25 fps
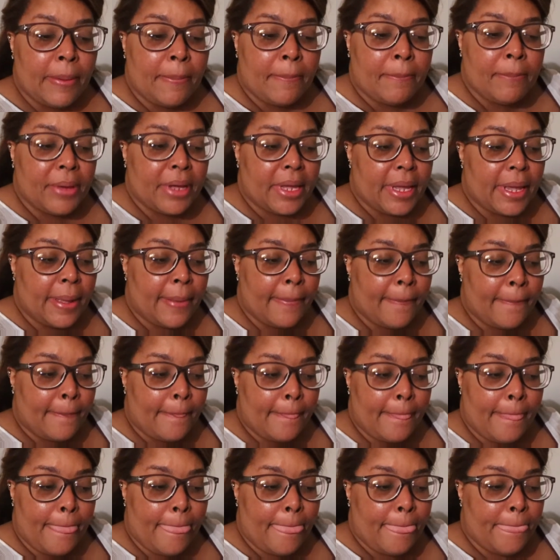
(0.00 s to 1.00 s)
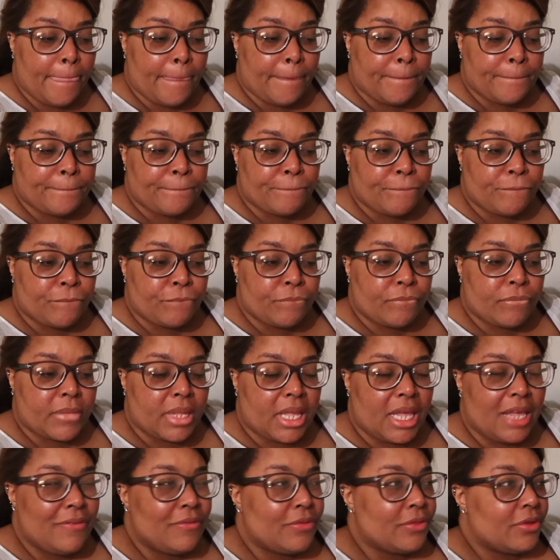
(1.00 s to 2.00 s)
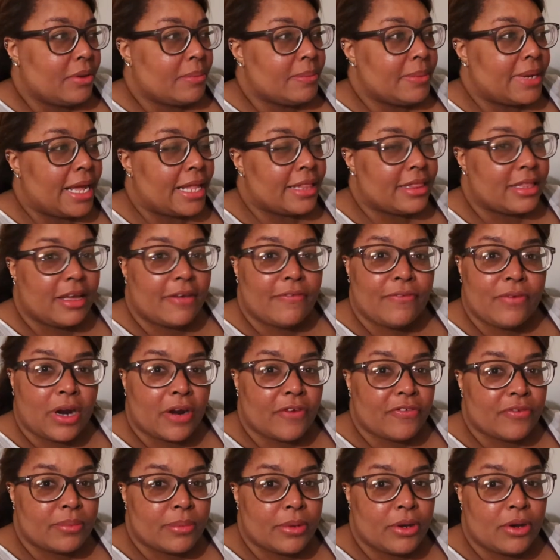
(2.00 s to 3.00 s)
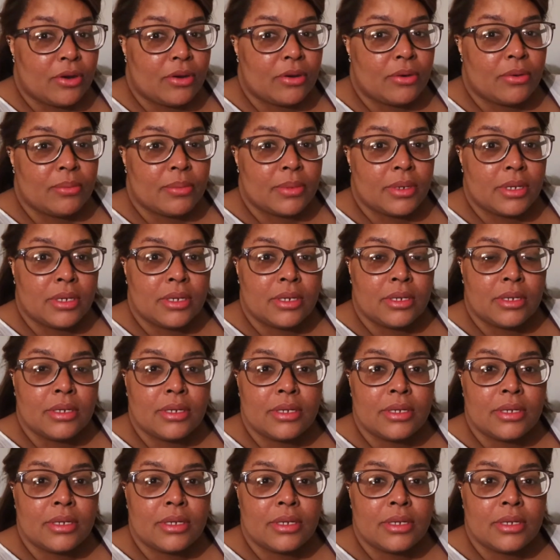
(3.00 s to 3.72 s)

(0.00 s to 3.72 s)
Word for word: But even though I'm not that far from home,